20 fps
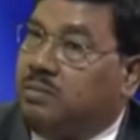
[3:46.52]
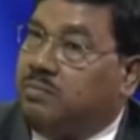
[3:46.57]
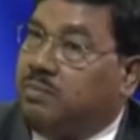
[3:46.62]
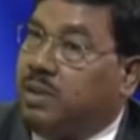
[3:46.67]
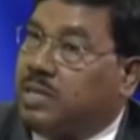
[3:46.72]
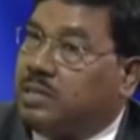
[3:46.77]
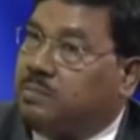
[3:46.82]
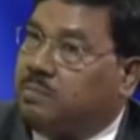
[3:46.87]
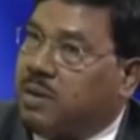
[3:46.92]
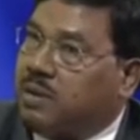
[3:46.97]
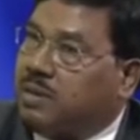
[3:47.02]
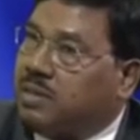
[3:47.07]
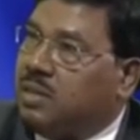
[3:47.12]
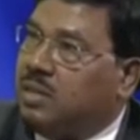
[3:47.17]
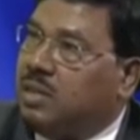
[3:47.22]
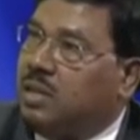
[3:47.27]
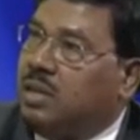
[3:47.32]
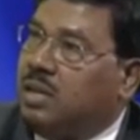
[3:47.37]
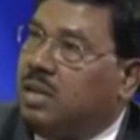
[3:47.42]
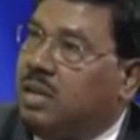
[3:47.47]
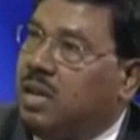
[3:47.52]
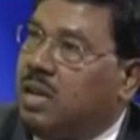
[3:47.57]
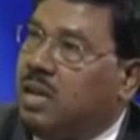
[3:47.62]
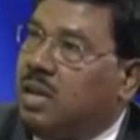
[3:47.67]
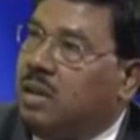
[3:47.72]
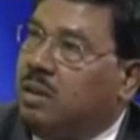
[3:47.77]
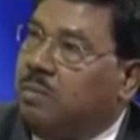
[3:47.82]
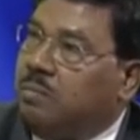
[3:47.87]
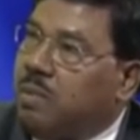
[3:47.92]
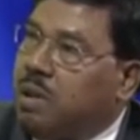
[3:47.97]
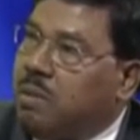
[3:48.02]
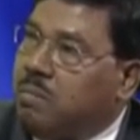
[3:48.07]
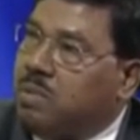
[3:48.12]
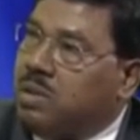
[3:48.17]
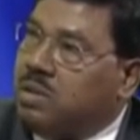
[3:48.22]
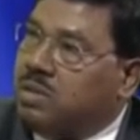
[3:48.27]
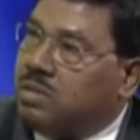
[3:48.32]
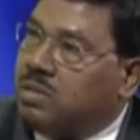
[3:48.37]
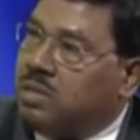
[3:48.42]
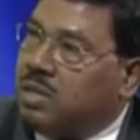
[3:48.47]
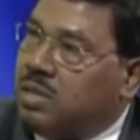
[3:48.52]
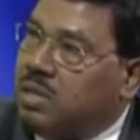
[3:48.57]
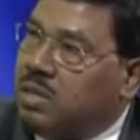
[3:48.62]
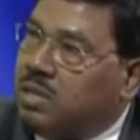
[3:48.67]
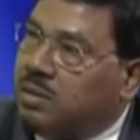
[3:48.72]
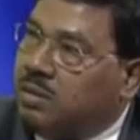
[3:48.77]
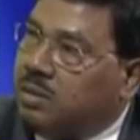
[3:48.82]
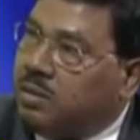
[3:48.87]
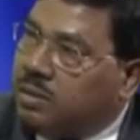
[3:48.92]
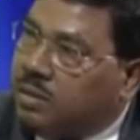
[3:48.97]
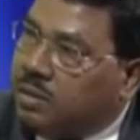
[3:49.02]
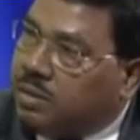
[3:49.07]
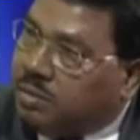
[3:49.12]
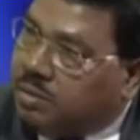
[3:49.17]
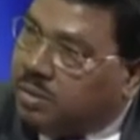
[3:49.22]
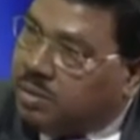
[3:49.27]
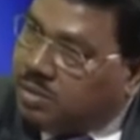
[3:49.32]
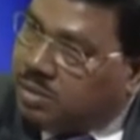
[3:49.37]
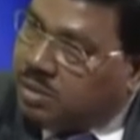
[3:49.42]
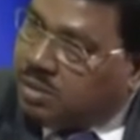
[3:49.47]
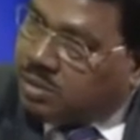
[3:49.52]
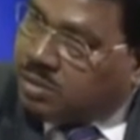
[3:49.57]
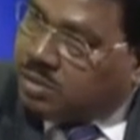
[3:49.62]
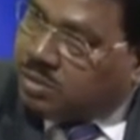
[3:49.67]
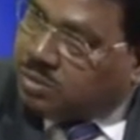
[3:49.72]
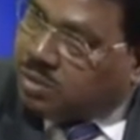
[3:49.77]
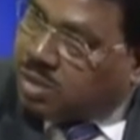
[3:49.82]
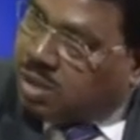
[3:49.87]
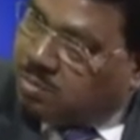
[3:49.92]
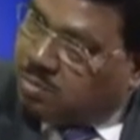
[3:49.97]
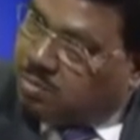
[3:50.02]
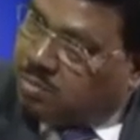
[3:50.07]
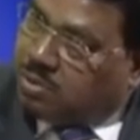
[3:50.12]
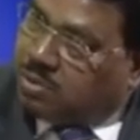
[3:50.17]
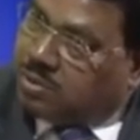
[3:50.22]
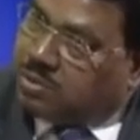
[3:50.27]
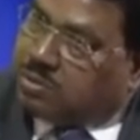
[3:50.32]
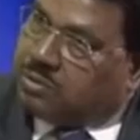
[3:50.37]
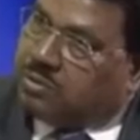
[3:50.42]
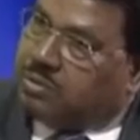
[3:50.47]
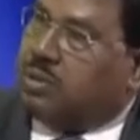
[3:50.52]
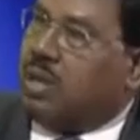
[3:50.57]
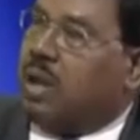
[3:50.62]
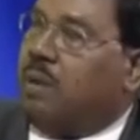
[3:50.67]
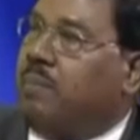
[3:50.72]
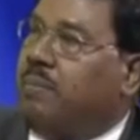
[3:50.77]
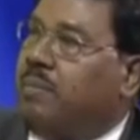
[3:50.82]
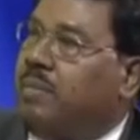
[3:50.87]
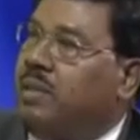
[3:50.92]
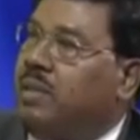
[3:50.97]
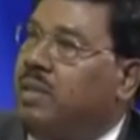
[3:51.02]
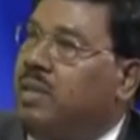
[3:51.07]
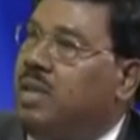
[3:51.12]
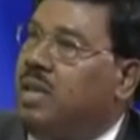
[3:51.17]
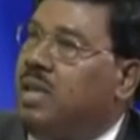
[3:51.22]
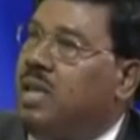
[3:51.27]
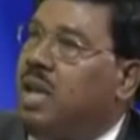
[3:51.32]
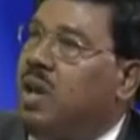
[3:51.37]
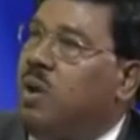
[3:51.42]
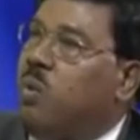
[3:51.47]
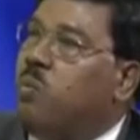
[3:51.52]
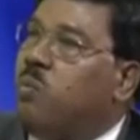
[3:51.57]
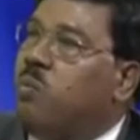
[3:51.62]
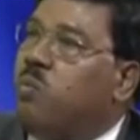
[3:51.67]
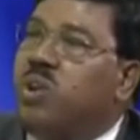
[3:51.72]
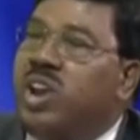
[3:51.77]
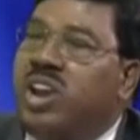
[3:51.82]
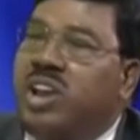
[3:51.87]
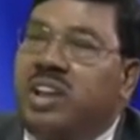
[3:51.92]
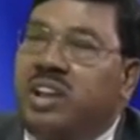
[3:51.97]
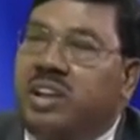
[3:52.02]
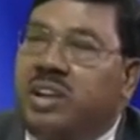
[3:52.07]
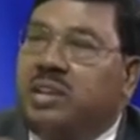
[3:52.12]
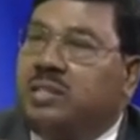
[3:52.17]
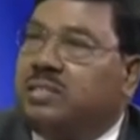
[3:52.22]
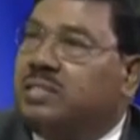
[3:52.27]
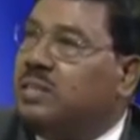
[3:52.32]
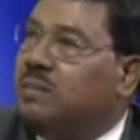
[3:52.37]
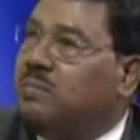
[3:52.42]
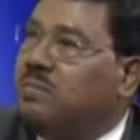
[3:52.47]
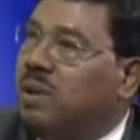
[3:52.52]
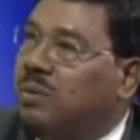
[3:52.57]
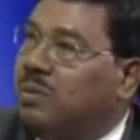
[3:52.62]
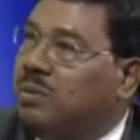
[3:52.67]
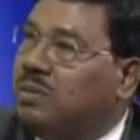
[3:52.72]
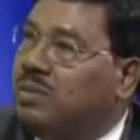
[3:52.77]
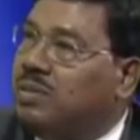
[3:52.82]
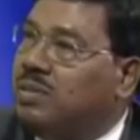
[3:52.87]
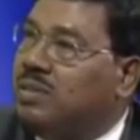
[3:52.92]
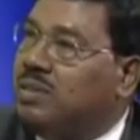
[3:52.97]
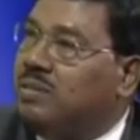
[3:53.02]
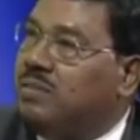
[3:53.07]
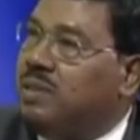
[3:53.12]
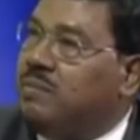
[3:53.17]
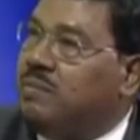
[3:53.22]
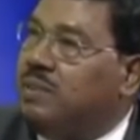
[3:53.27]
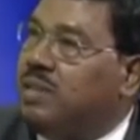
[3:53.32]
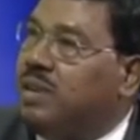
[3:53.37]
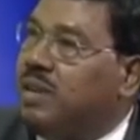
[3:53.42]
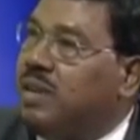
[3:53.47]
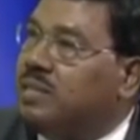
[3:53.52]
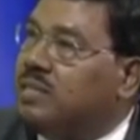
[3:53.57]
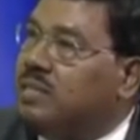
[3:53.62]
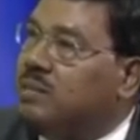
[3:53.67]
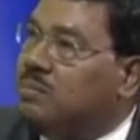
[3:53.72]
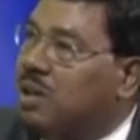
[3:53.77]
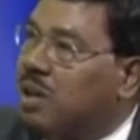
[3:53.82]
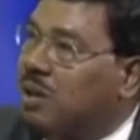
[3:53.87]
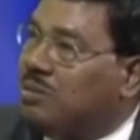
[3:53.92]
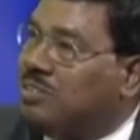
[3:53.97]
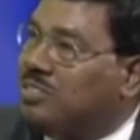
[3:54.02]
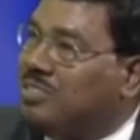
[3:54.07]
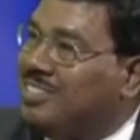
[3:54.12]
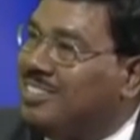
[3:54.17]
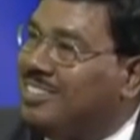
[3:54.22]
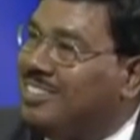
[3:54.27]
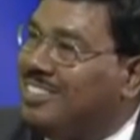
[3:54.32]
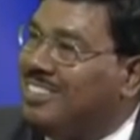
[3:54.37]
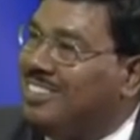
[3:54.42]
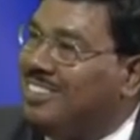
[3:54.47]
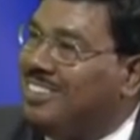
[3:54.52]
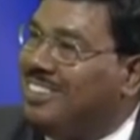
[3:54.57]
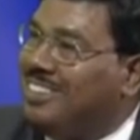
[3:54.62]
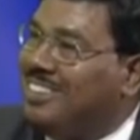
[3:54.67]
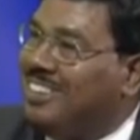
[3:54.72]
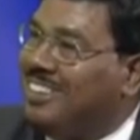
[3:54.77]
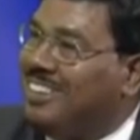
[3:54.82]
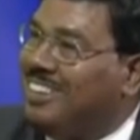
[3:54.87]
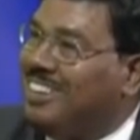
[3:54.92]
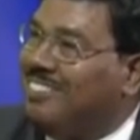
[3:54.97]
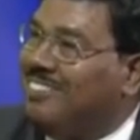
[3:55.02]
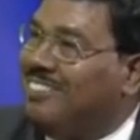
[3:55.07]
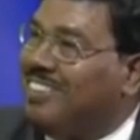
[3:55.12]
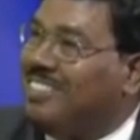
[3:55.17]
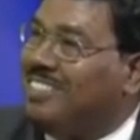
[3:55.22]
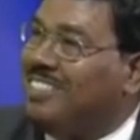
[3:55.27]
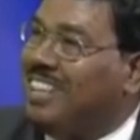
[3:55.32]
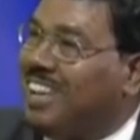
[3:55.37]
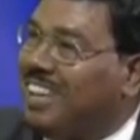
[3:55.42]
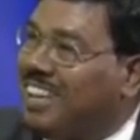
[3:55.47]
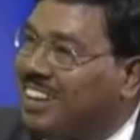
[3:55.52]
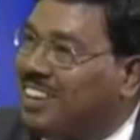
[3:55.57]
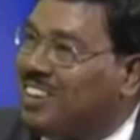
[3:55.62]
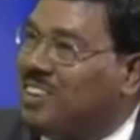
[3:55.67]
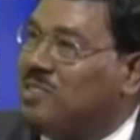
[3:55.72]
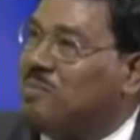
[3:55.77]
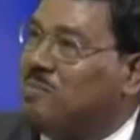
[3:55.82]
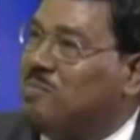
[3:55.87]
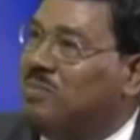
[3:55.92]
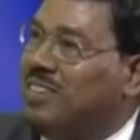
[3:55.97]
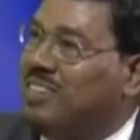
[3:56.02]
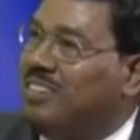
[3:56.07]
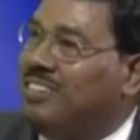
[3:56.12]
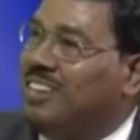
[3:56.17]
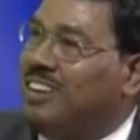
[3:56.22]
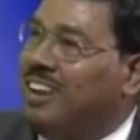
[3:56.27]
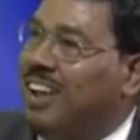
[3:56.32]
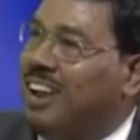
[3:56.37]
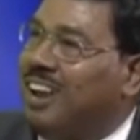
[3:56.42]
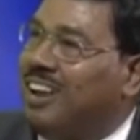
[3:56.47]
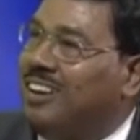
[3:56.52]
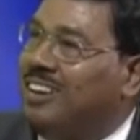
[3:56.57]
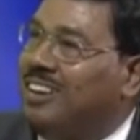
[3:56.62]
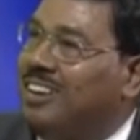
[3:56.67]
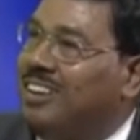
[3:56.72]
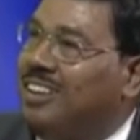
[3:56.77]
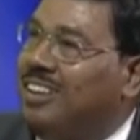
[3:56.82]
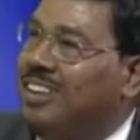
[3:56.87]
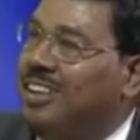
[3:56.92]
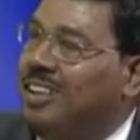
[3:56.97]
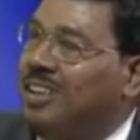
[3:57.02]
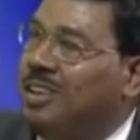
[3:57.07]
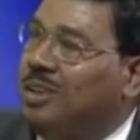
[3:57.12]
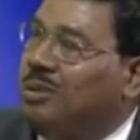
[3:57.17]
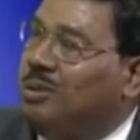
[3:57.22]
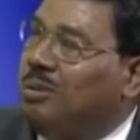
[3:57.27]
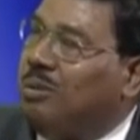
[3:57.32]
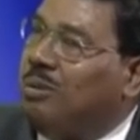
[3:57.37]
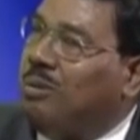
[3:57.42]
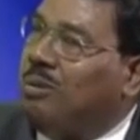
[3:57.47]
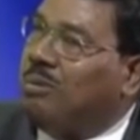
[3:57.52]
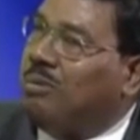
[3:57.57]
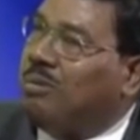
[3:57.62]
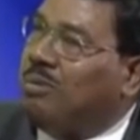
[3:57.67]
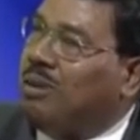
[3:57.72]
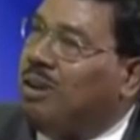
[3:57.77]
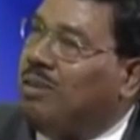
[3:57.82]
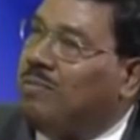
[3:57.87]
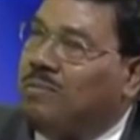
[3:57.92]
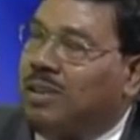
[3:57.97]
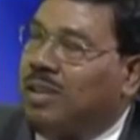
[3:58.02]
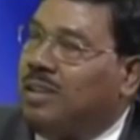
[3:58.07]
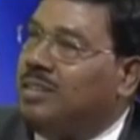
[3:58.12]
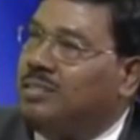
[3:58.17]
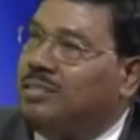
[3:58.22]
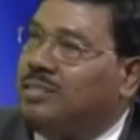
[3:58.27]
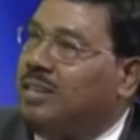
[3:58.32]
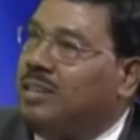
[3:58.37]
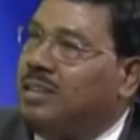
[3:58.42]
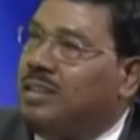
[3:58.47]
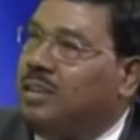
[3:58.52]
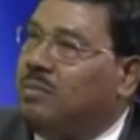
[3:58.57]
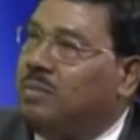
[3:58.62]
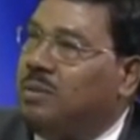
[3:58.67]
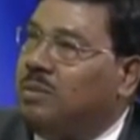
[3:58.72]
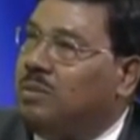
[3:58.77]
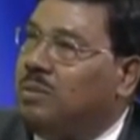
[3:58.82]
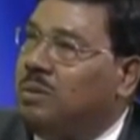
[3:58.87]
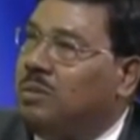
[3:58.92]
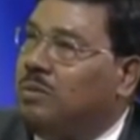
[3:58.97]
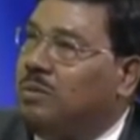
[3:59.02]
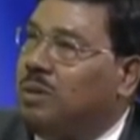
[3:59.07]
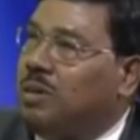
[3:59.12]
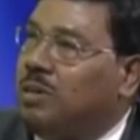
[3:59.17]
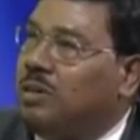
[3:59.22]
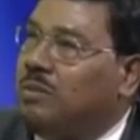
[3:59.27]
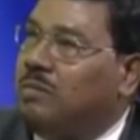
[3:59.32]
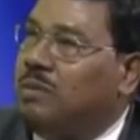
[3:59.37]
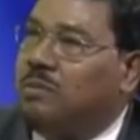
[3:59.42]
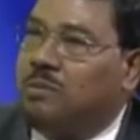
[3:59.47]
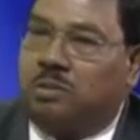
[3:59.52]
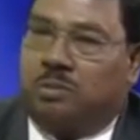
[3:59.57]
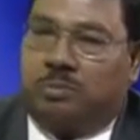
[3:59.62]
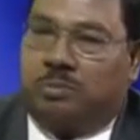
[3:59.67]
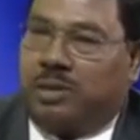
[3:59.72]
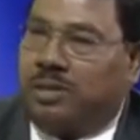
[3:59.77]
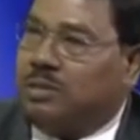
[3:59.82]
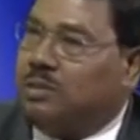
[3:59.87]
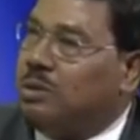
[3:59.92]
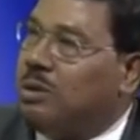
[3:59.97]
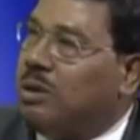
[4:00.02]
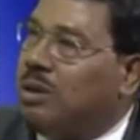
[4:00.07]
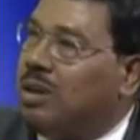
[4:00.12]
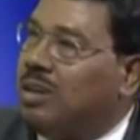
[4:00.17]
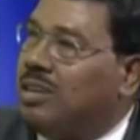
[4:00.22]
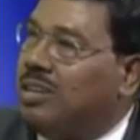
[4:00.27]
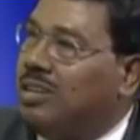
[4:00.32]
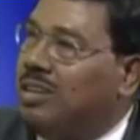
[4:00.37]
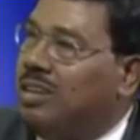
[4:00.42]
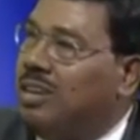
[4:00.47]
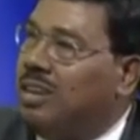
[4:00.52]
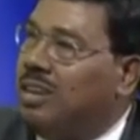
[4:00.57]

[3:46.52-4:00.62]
expect the members to come out to them. We reach them out. When we reach them out with their equipment on hand, Afghanistan, even though whatever you may talk,